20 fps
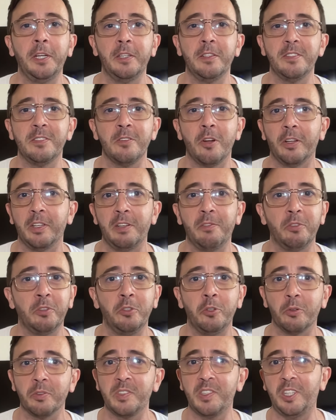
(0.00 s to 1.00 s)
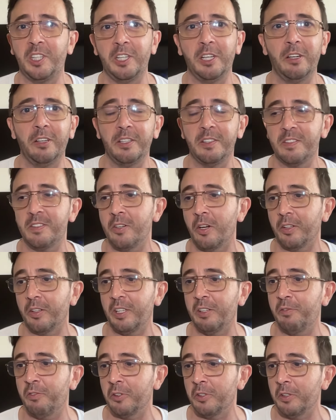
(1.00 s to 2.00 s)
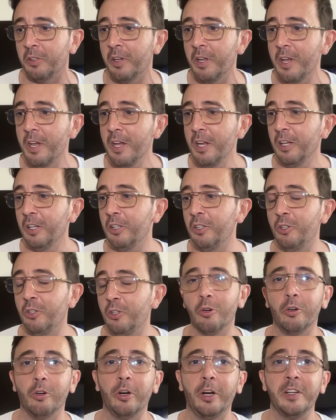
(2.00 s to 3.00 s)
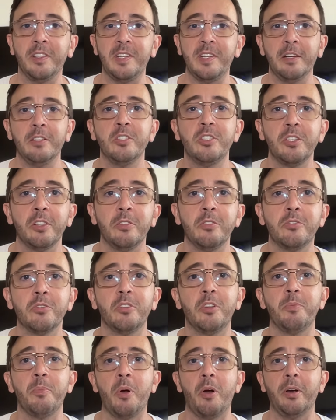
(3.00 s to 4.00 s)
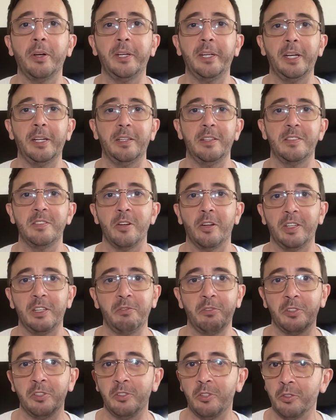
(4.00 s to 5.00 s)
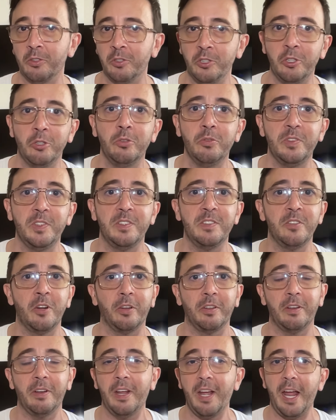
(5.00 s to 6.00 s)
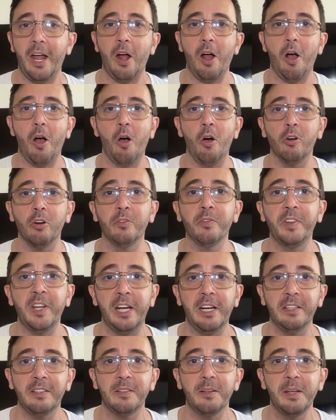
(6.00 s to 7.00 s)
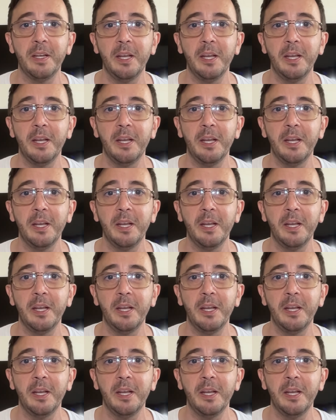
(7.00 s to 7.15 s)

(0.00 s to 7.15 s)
It's not even your skill. It's not even your attention to the market. It's not even the news. It's not all of that.